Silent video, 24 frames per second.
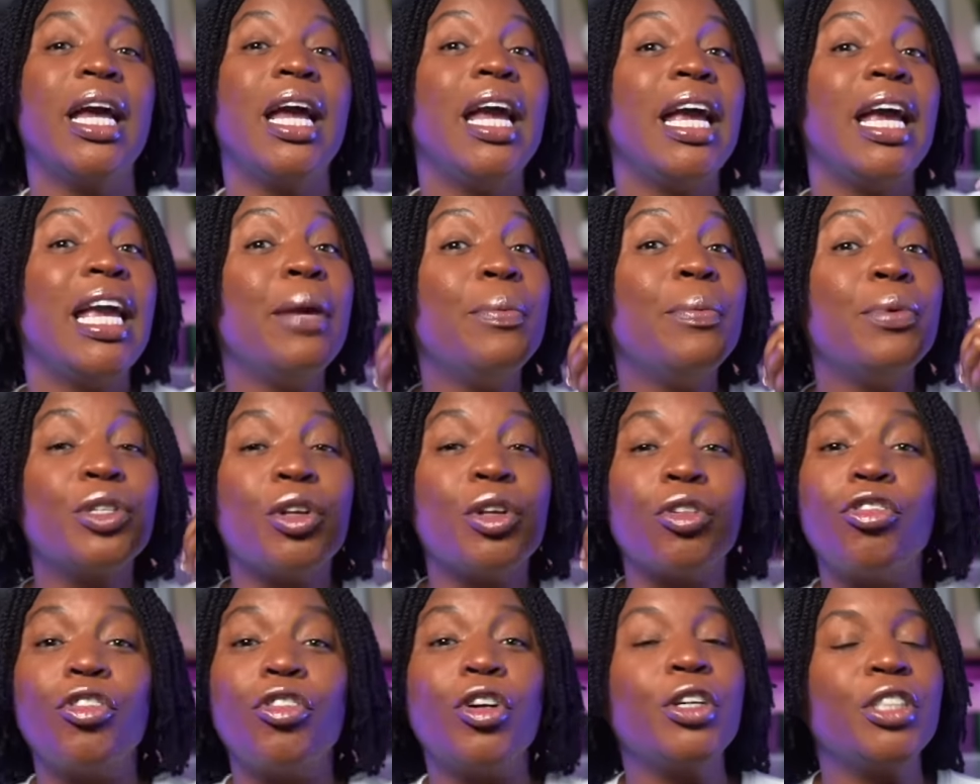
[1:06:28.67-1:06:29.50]
He was
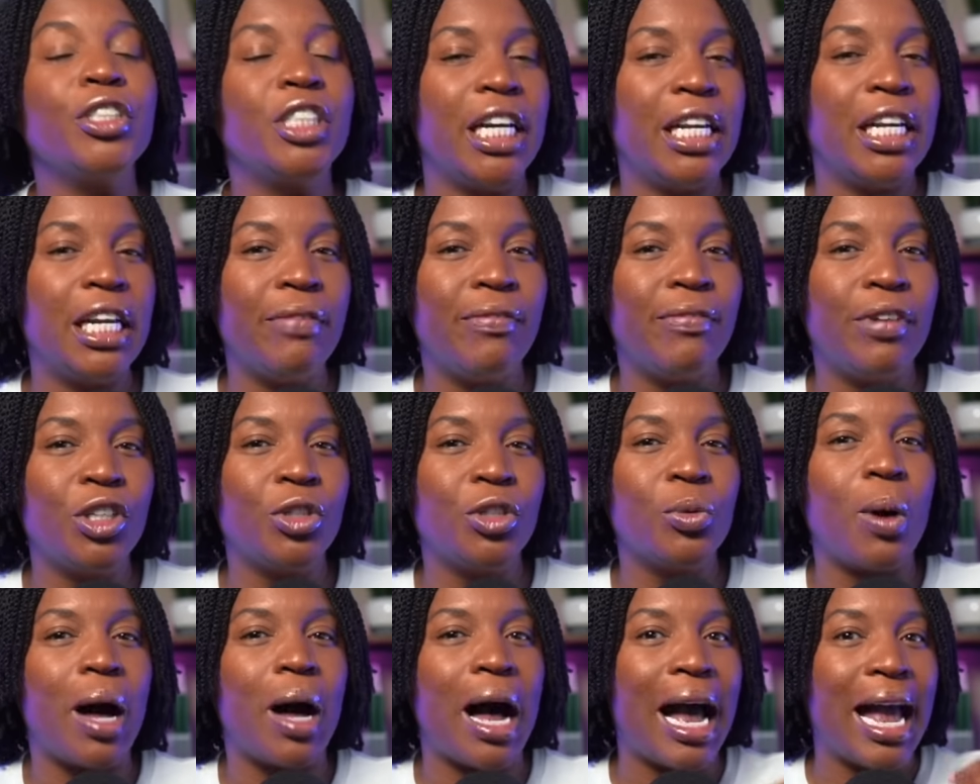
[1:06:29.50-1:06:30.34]
the first
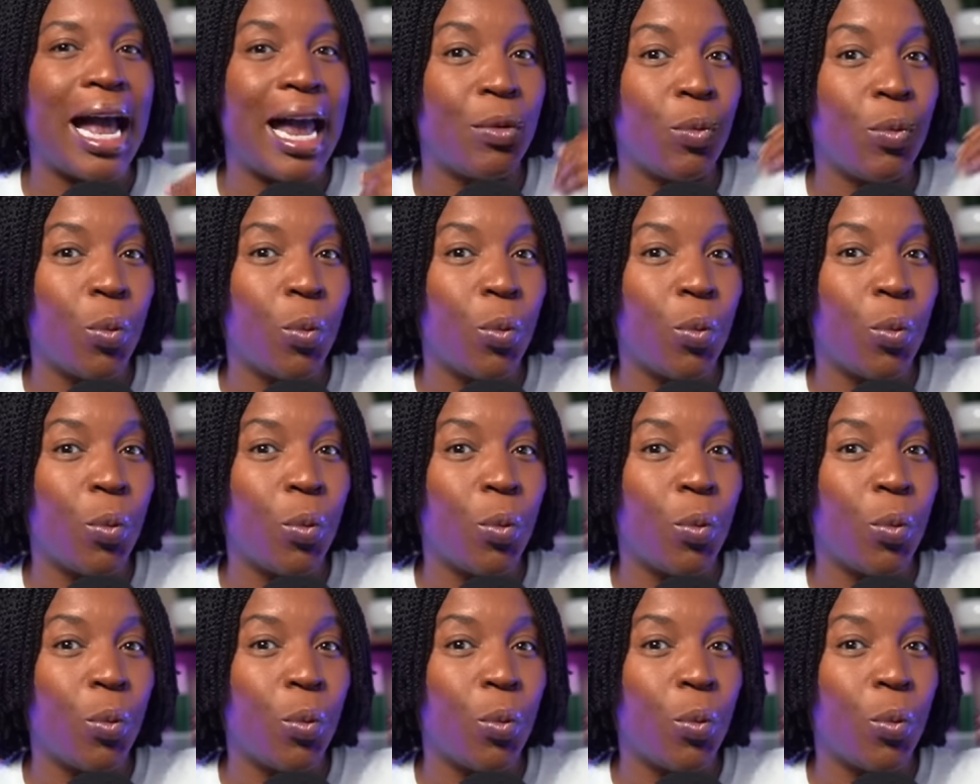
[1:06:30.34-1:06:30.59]
individual I had